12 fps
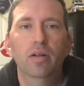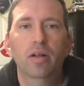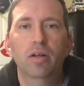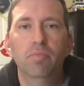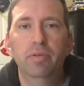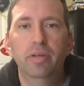
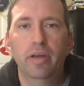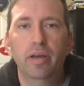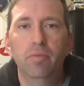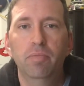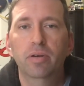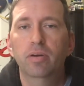uh, P K E
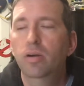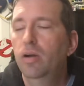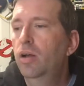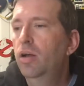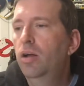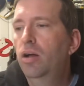meter?
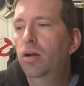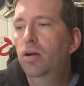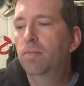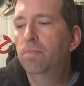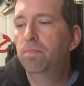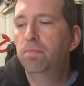
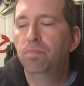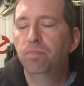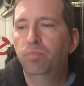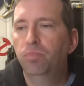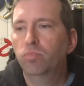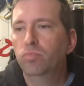Um,
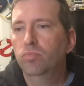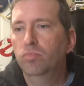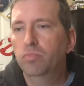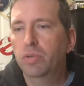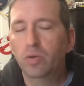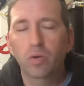
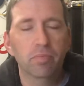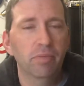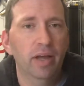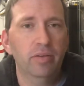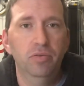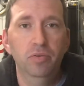but going
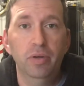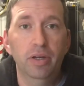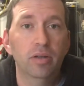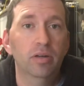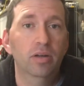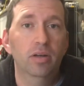back to it,
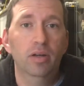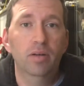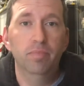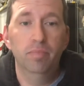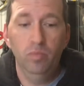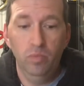
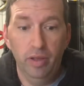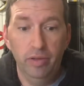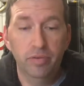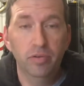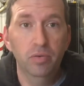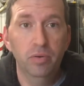um, as
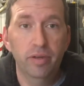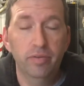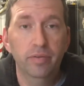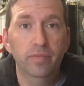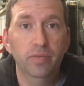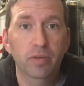soon as
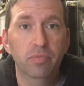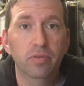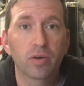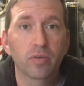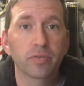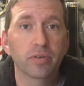it flips
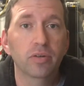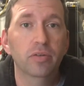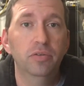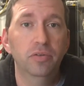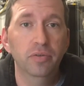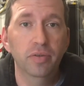over
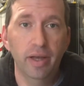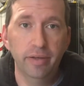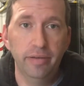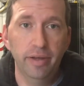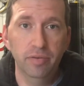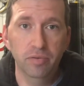to that
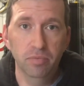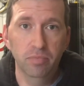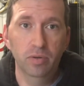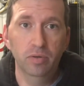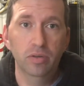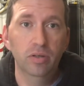taser
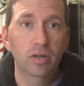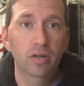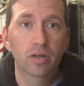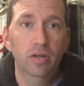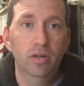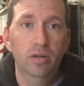mode,
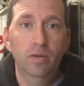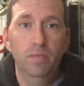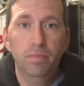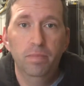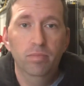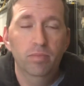
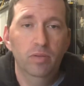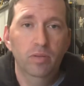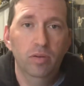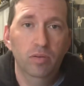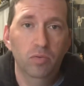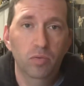
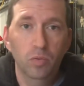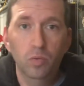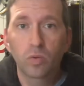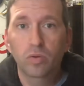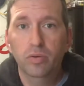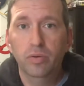
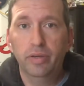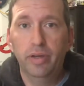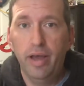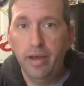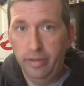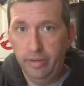Zuul, or
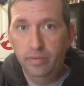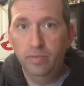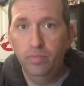Callie,